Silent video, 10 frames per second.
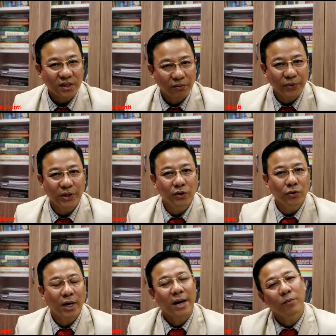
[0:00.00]

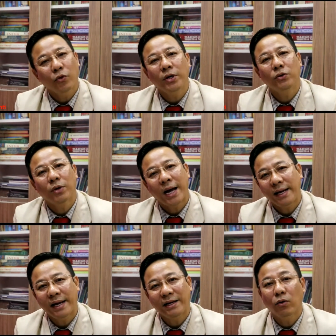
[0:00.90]
video, I am going to
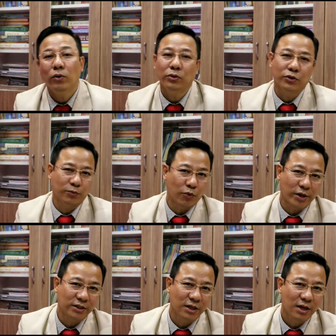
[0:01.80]
highlight all those
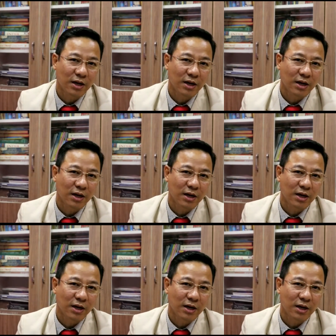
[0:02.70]
points.